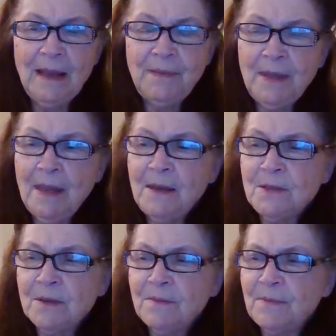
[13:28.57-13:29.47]
at the
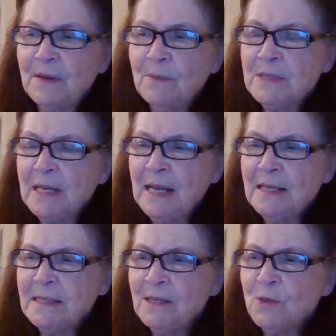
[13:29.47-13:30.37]
age of, was it
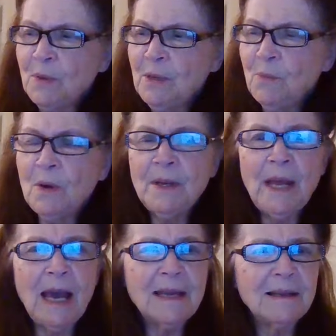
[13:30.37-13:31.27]
18, 21,
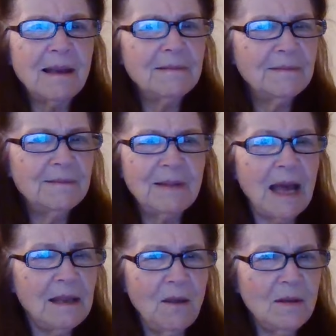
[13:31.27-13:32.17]
I,
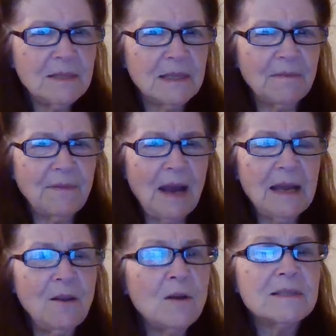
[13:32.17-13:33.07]
I lost that,
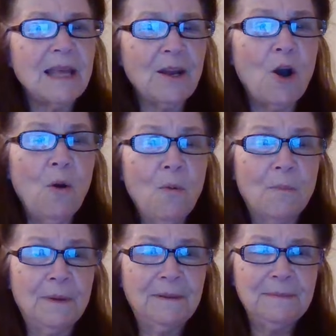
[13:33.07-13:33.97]
I lost that hope.
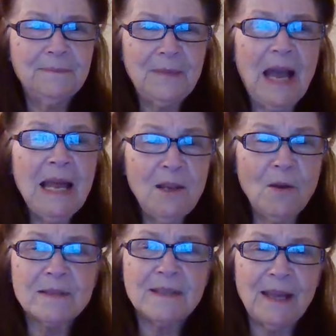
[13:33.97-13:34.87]
I
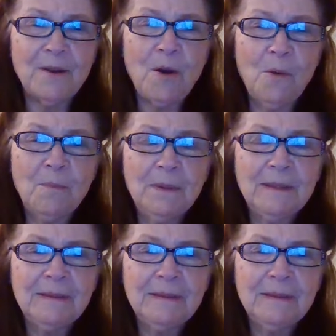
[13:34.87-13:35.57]
lost that hope.